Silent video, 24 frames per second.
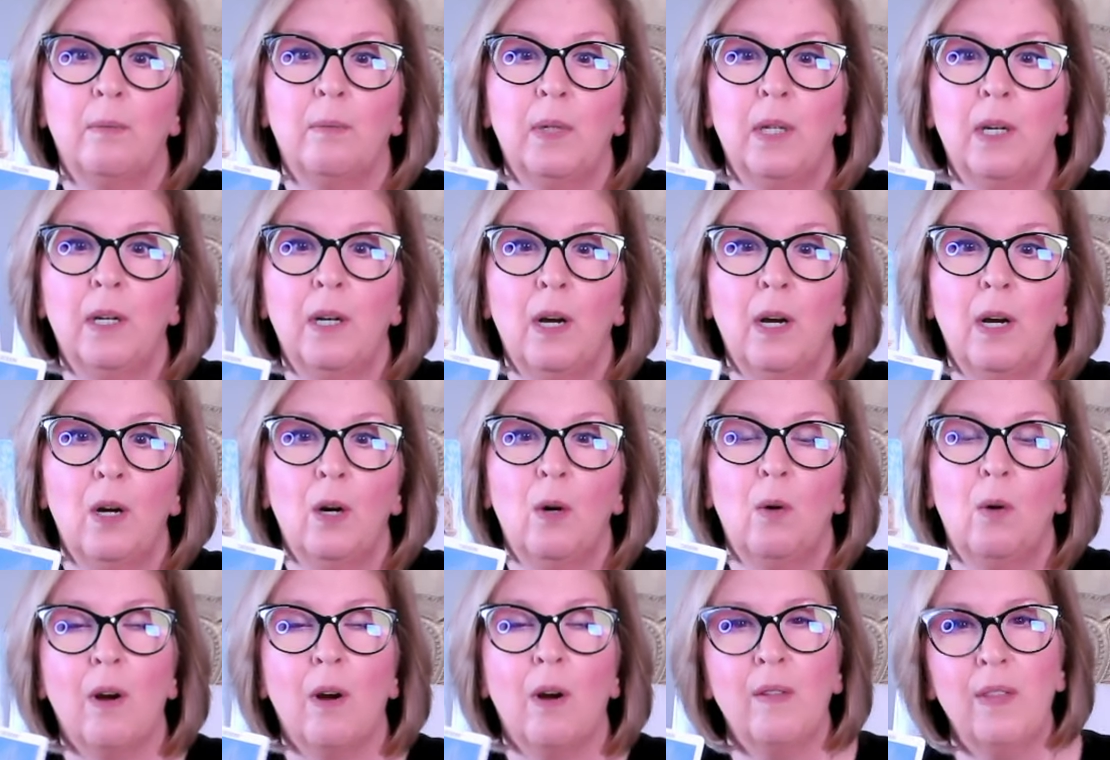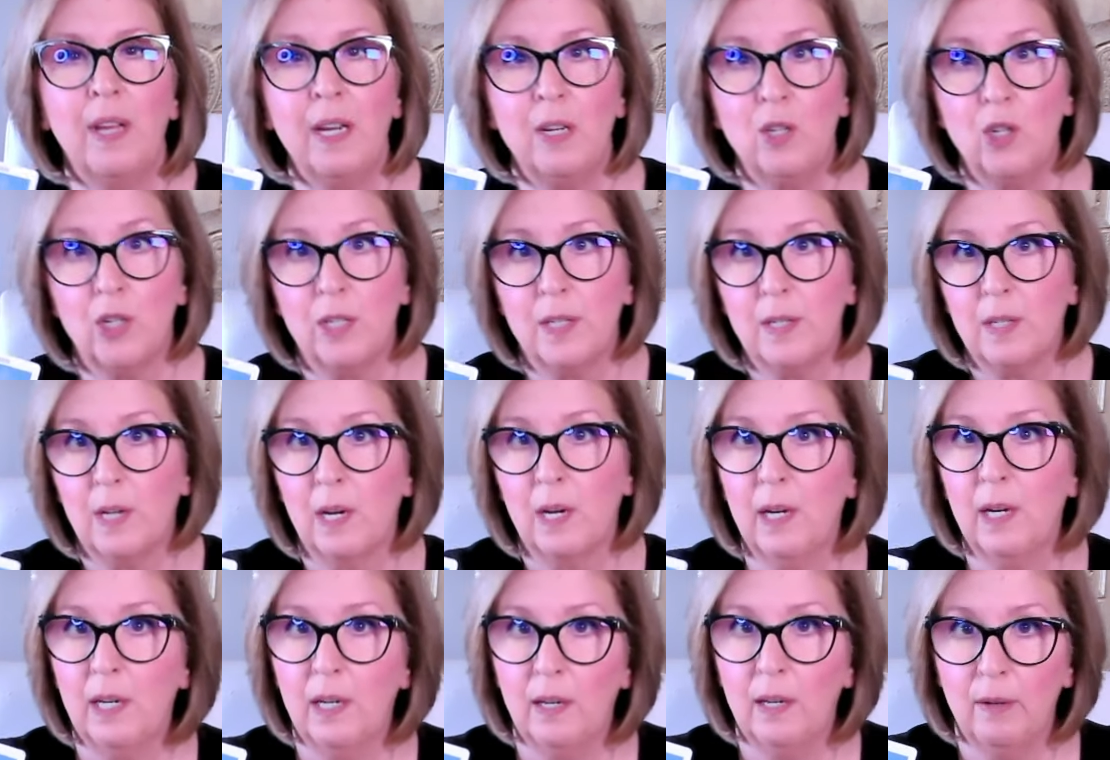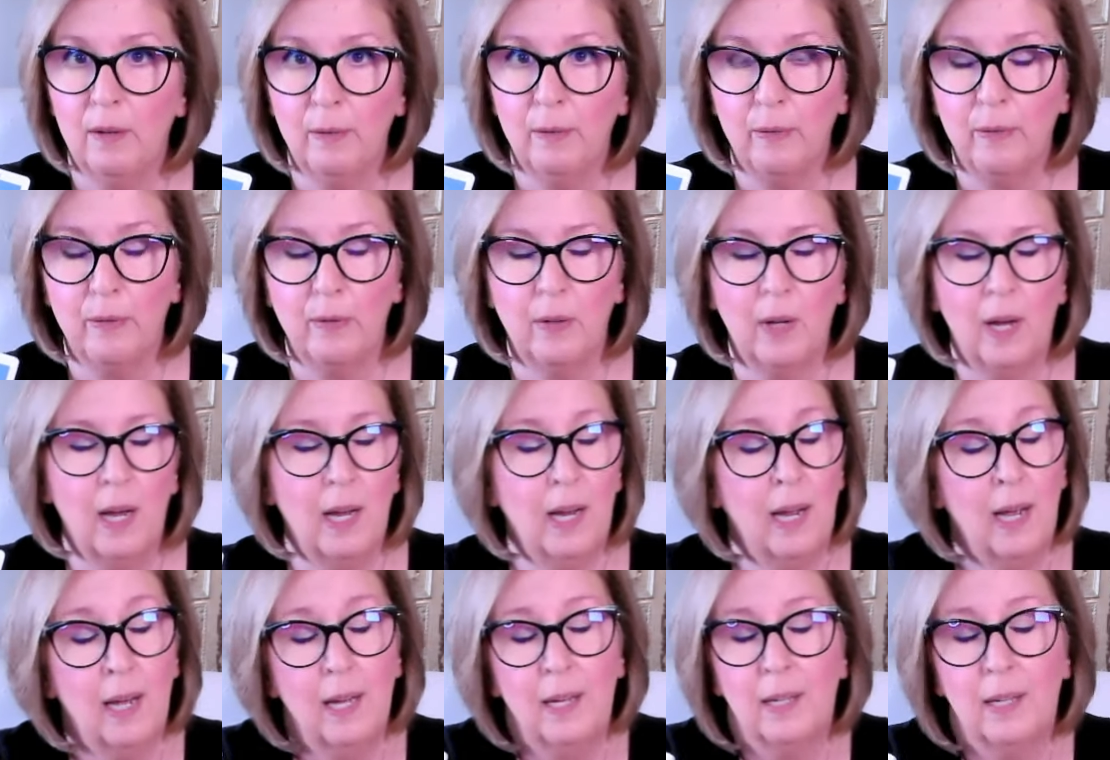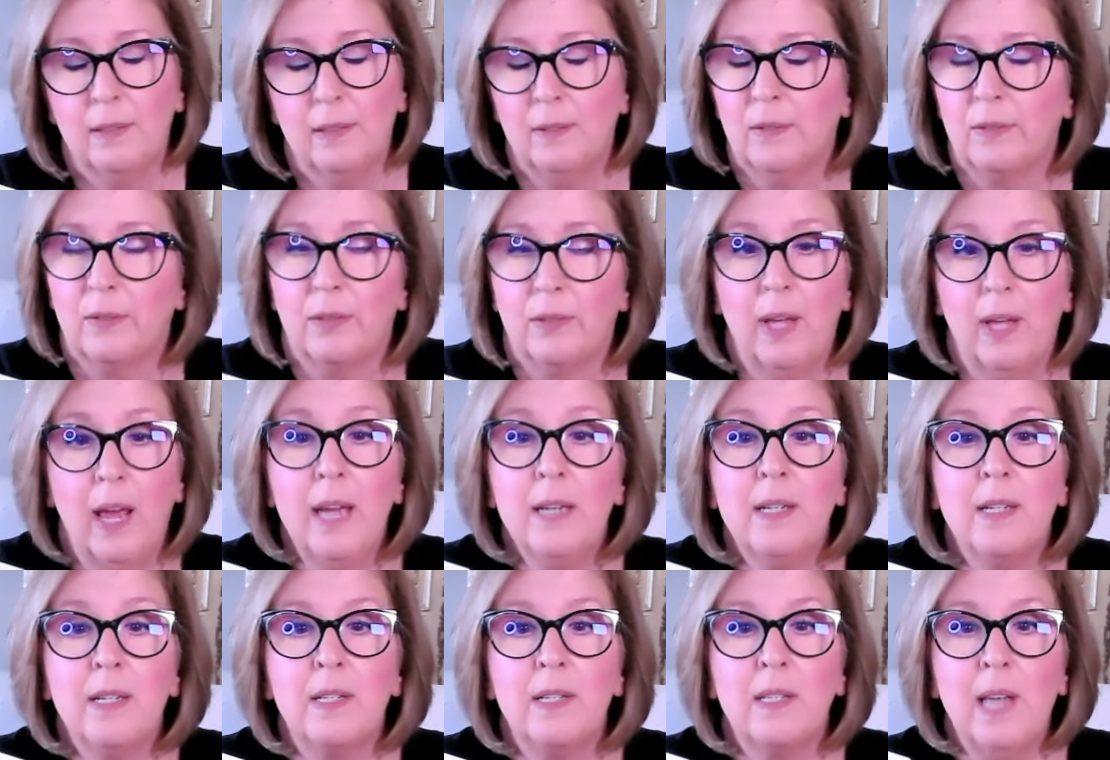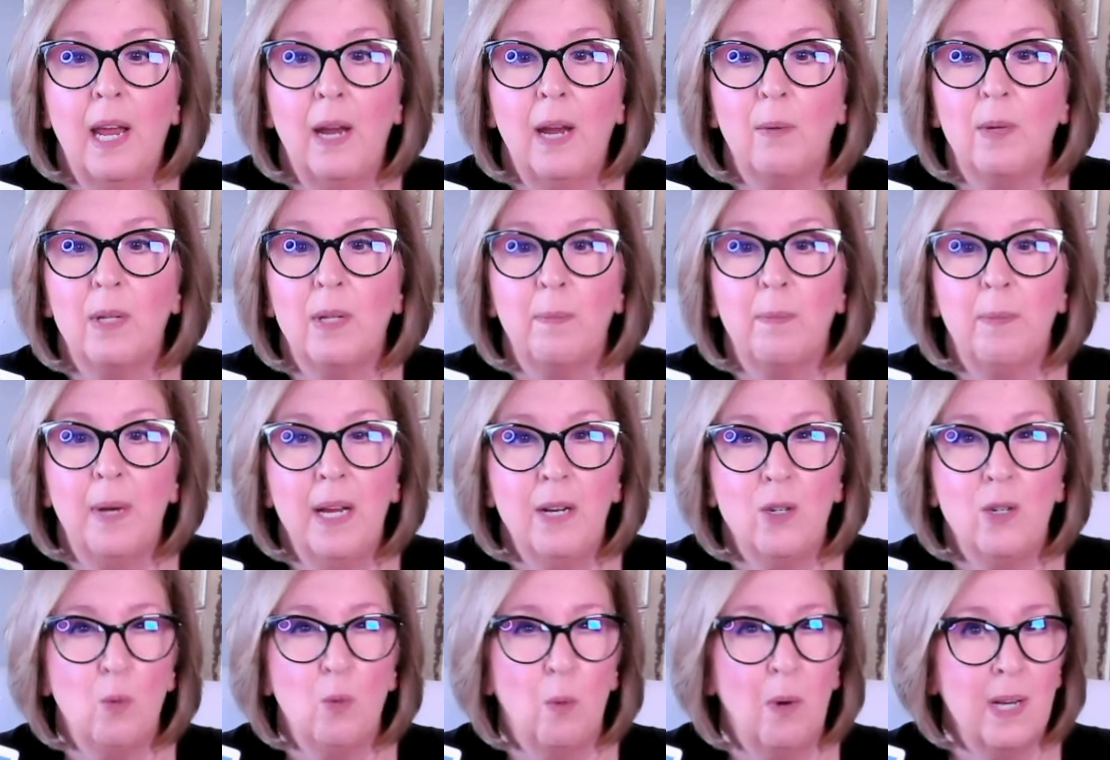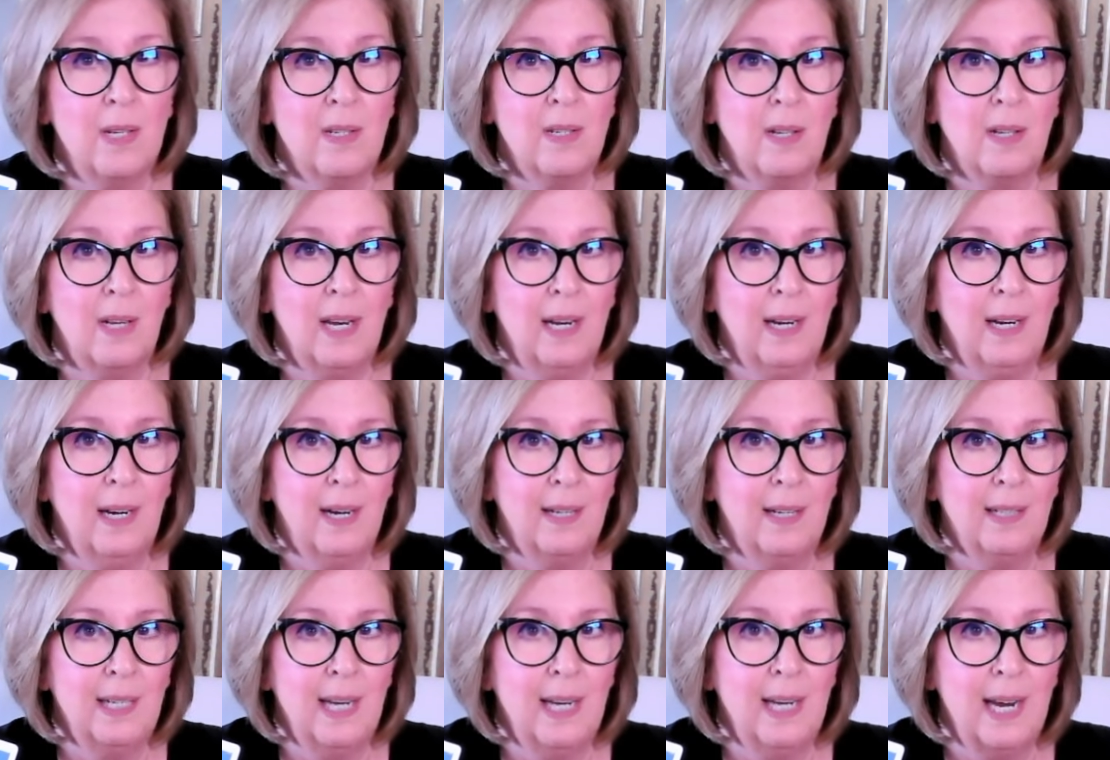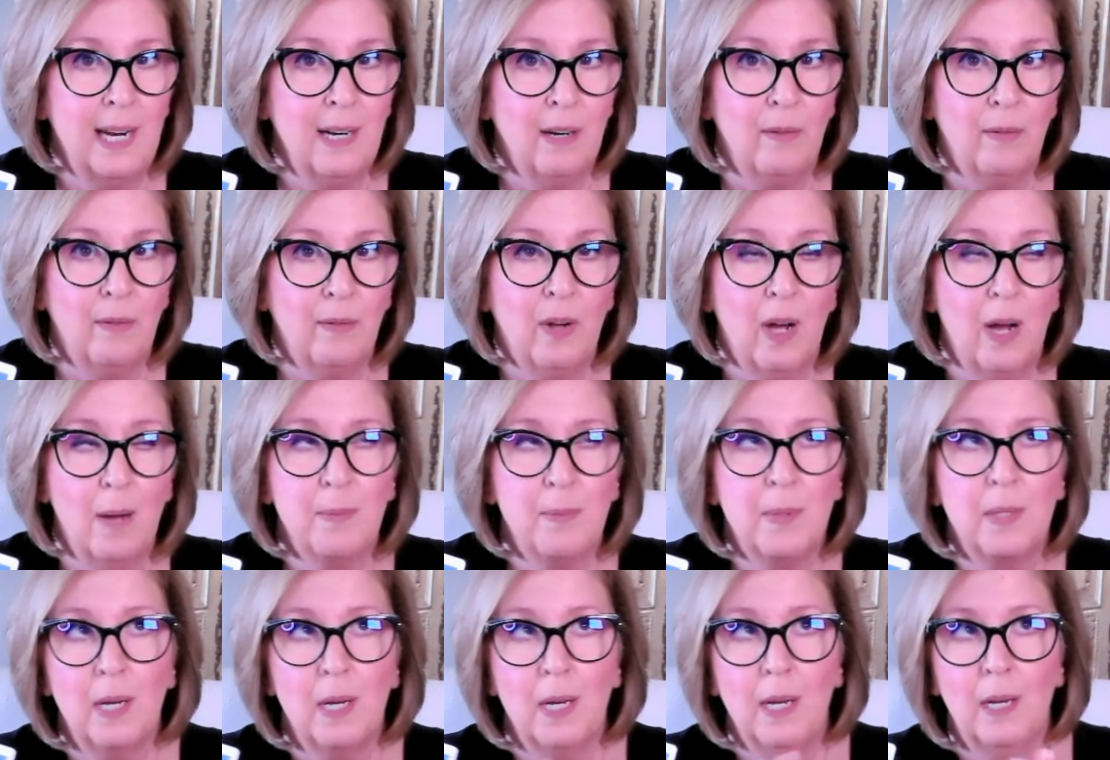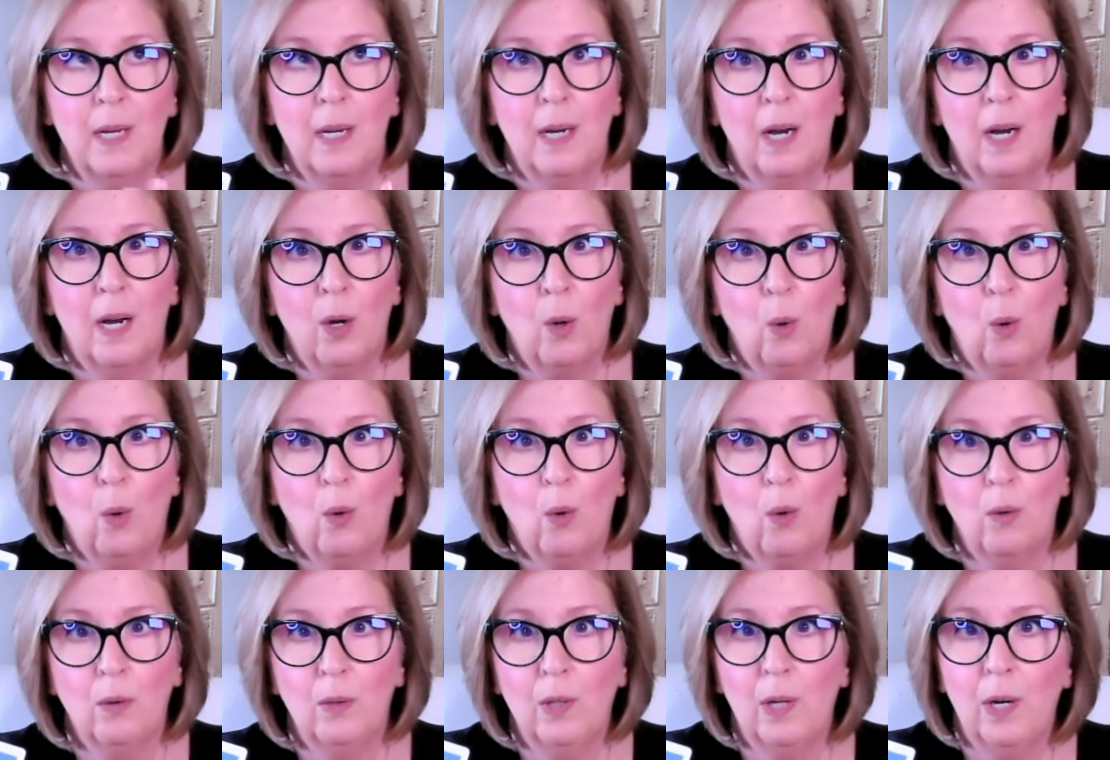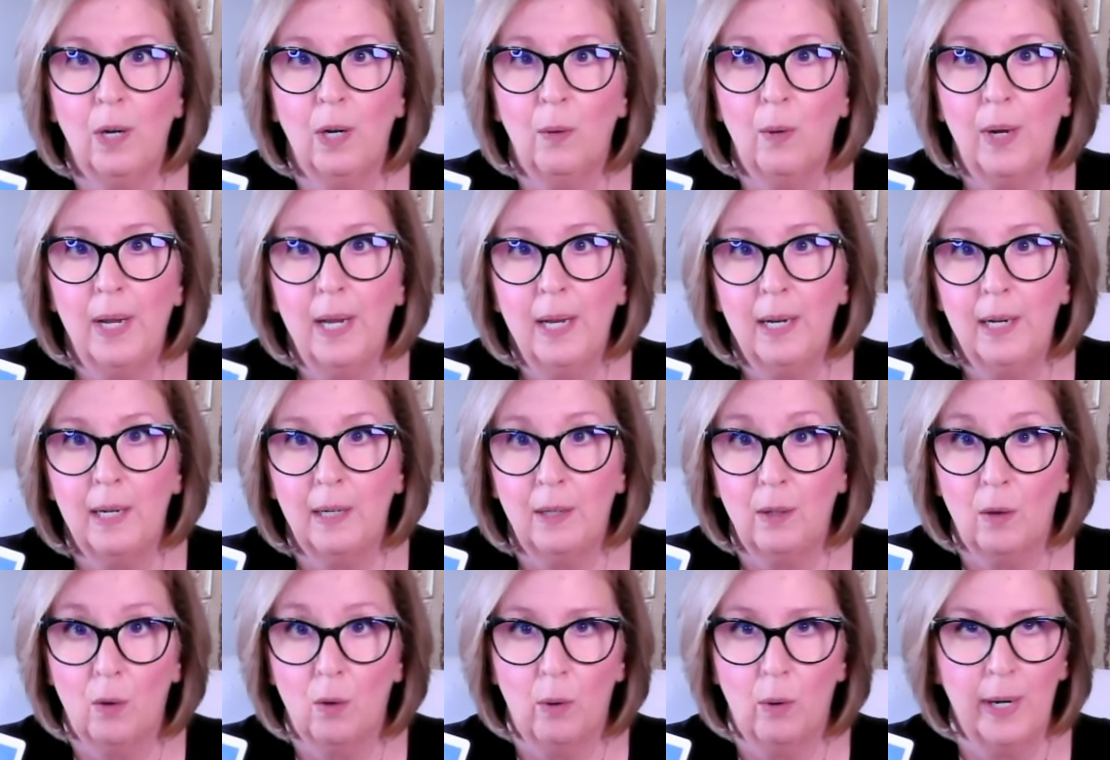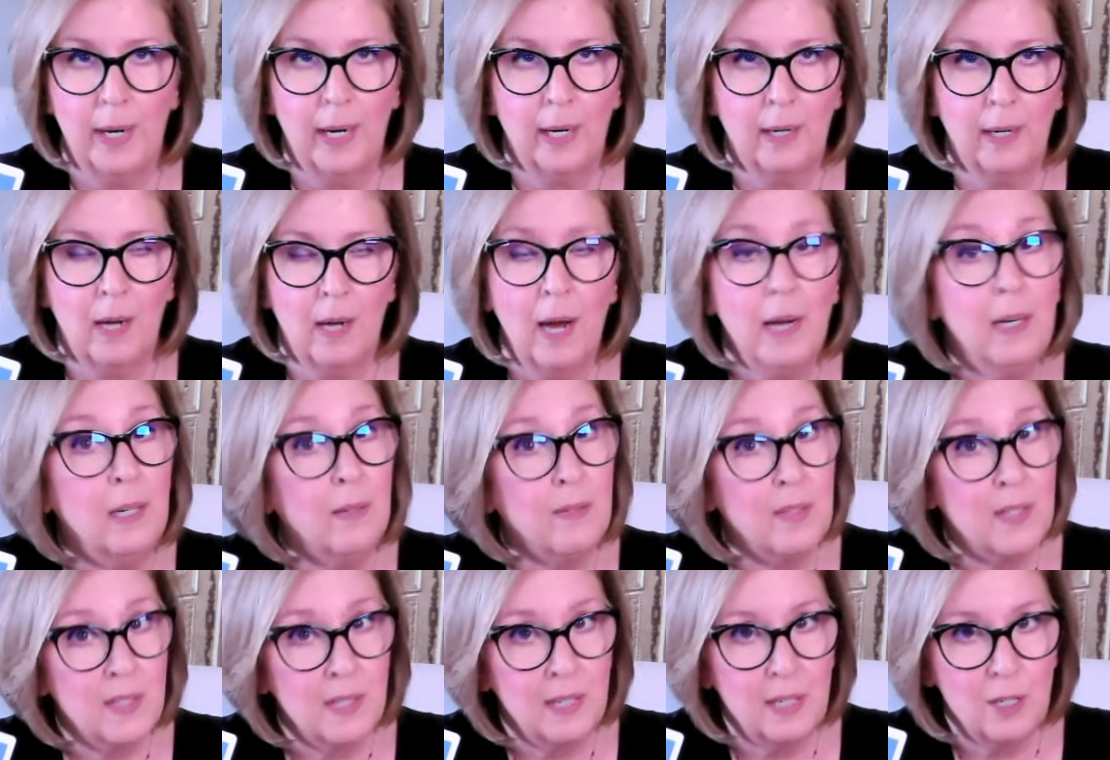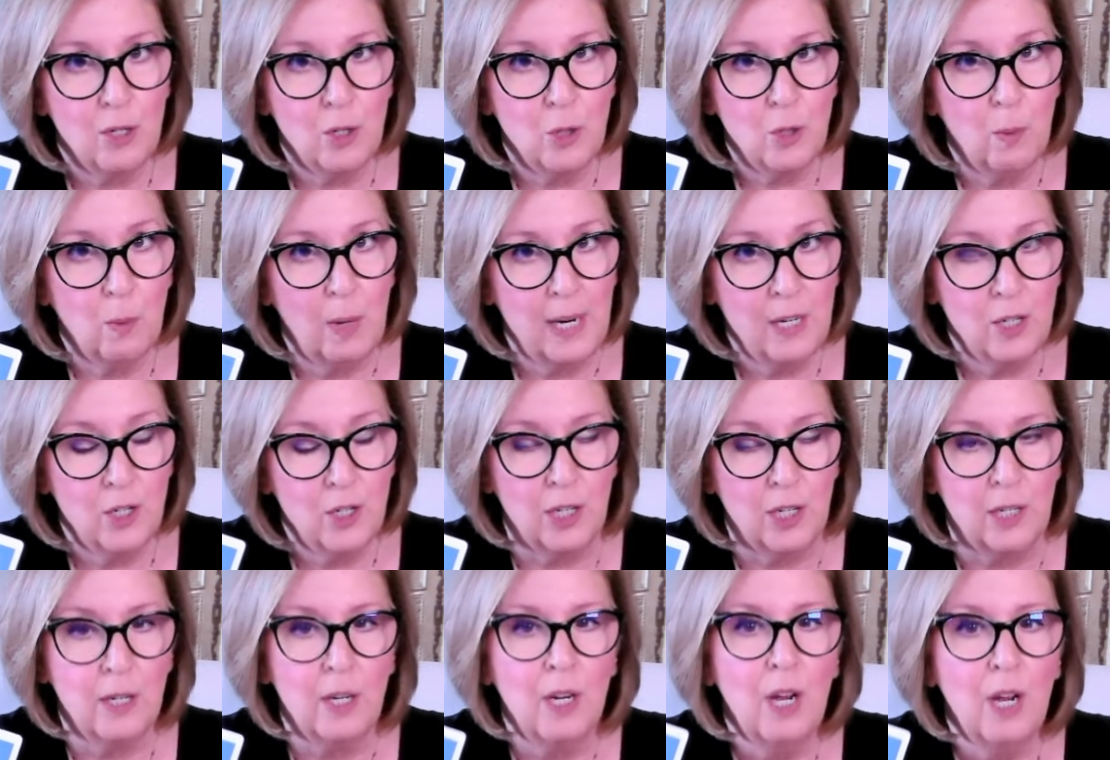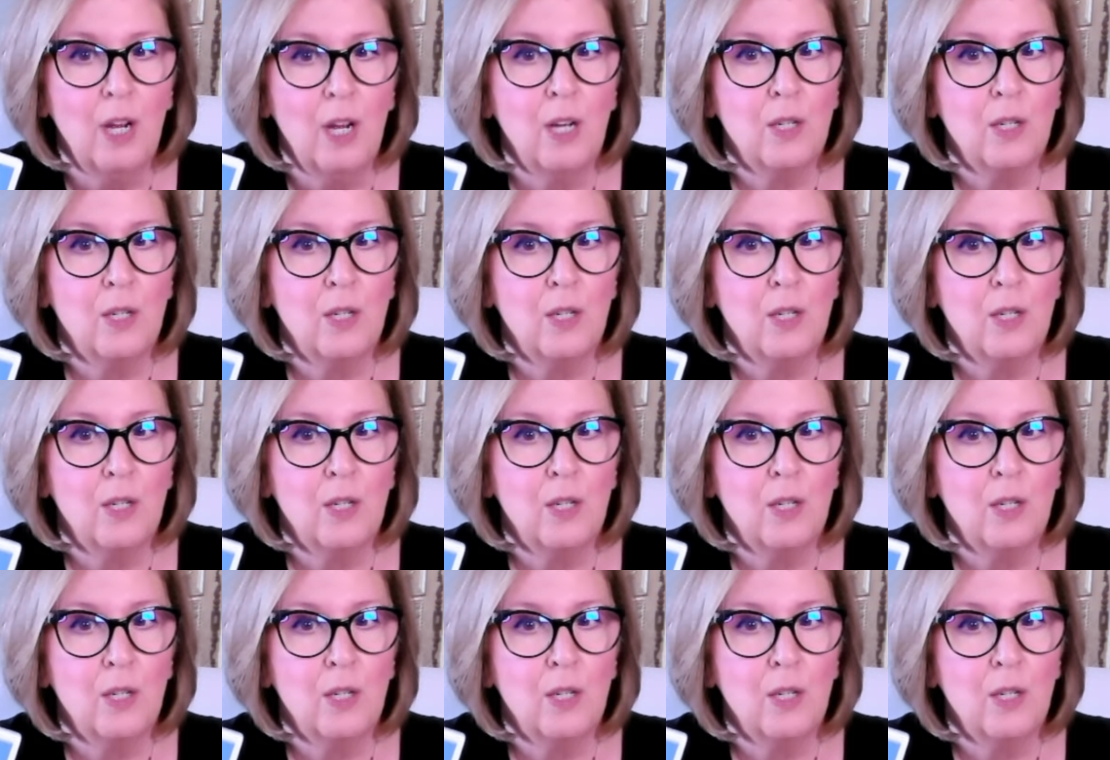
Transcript: You know, are they just kind of, I hate to say it, with the Page of Wands landing on the Eight of Cups, you know, a hit it and quit it kind of a situation.